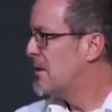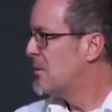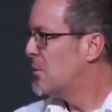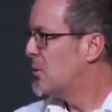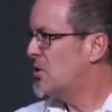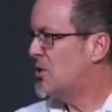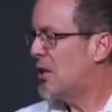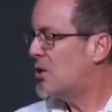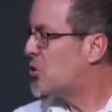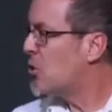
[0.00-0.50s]

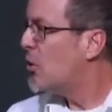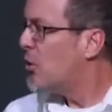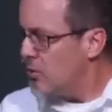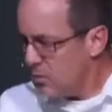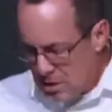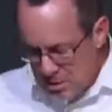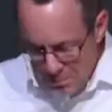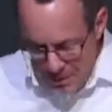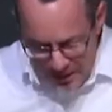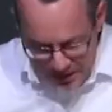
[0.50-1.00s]
With such
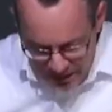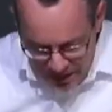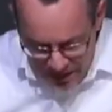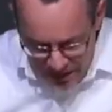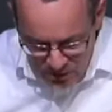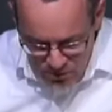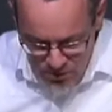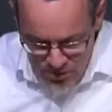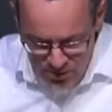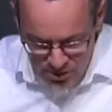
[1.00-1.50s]
ultimate
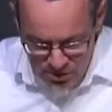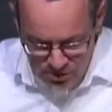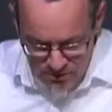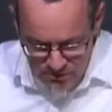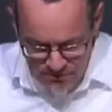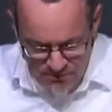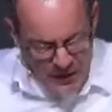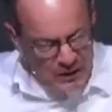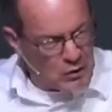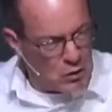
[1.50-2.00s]
language,
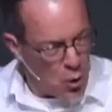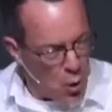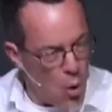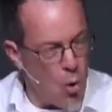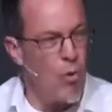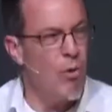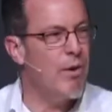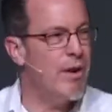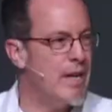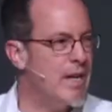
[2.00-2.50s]

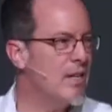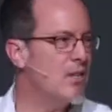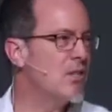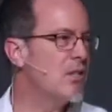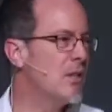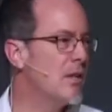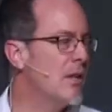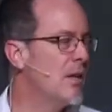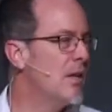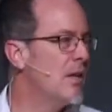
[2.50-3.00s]

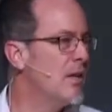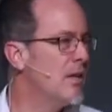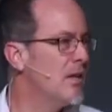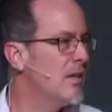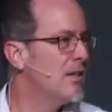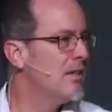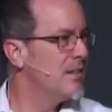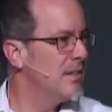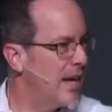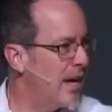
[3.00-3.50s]
victorious
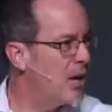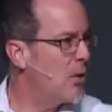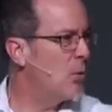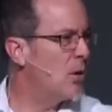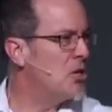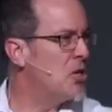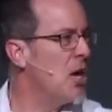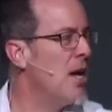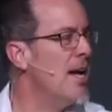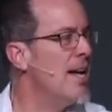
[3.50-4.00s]

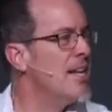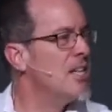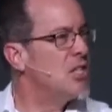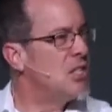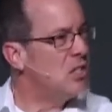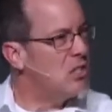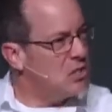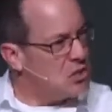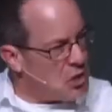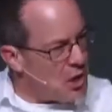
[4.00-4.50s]
language,
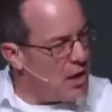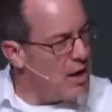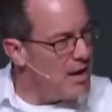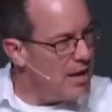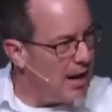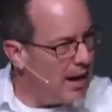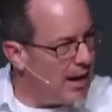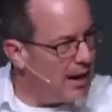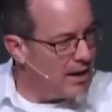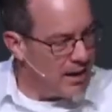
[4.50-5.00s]

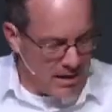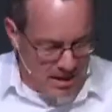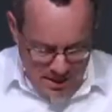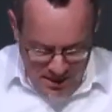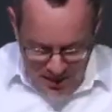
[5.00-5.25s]
stunning